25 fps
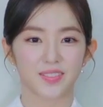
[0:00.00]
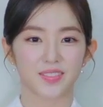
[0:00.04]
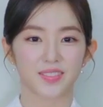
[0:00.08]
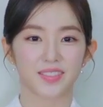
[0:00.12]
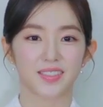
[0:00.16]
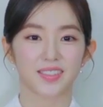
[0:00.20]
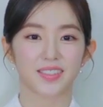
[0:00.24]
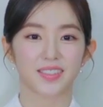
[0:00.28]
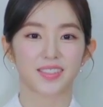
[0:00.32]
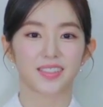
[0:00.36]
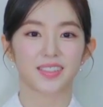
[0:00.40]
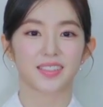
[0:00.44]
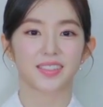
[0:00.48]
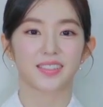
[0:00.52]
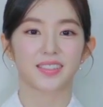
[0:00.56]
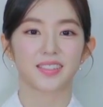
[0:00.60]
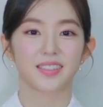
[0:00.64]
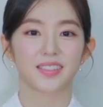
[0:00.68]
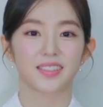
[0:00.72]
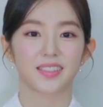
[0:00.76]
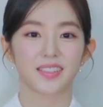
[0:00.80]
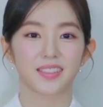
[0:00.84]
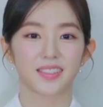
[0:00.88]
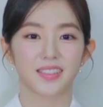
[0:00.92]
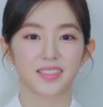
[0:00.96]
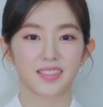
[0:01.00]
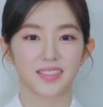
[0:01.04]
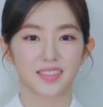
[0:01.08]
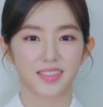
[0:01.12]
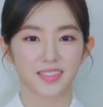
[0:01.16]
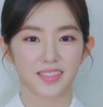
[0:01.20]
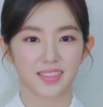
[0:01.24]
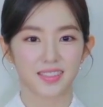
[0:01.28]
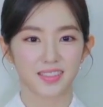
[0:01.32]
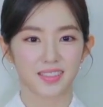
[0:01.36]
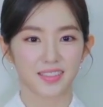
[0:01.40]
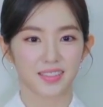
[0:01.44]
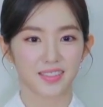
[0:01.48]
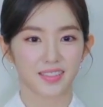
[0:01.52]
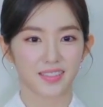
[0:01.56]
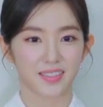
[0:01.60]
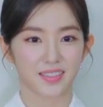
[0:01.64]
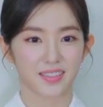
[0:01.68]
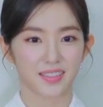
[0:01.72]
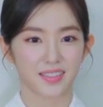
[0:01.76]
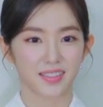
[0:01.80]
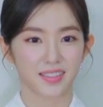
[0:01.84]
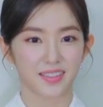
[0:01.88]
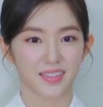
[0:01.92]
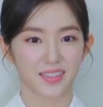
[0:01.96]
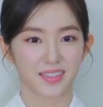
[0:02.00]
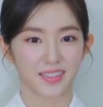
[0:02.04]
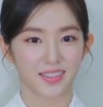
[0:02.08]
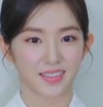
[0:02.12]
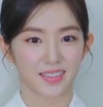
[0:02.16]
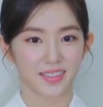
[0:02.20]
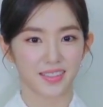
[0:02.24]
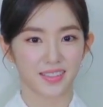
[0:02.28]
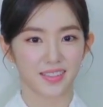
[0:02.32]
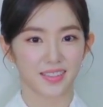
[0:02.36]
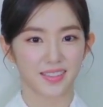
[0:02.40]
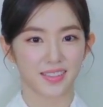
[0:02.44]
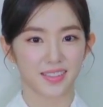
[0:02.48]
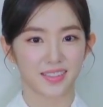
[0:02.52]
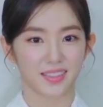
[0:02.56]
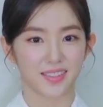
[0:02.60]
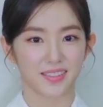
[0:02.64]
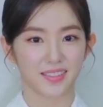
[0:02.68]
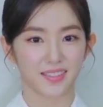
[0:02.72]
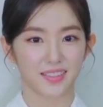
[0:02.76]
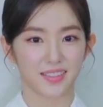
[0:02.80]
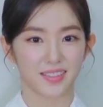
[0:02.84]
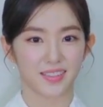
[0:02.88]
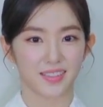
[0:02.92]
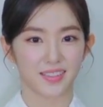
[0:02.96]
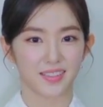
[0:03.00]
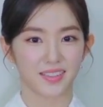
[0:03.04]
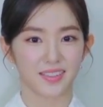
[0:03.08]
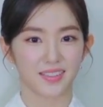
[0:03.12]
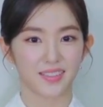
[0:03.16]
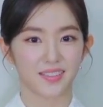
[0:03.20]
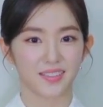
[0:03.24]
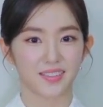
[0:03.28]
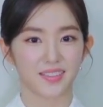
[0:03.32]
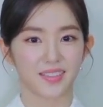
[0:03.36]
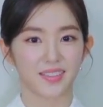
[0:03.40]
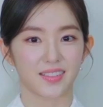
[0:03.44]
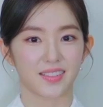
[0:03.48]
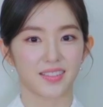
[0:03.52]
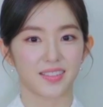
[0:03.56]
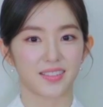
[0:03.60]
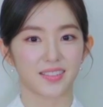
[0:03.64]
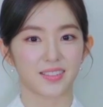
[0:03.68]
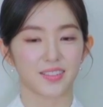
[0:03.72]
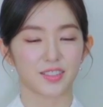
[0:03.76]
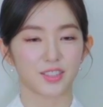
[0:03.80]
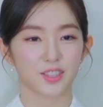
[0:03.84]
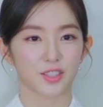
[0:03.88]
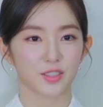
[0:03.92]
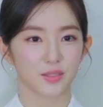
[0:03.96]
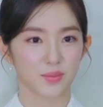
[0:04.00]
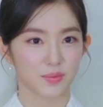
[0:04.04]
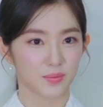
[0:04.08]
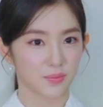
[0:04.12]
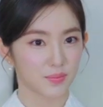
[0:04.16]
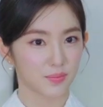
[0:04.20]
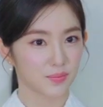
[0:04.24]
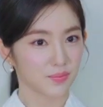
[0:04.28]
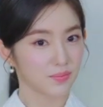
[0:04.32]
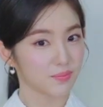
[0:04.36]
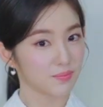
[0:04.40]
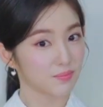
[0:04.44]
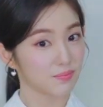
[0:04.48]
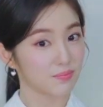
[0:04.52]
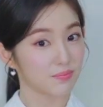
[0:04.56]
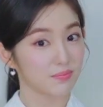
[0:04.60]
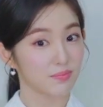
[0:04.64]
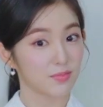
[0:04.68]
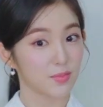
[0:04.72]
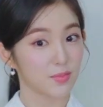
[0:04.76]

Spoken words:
(not speaking)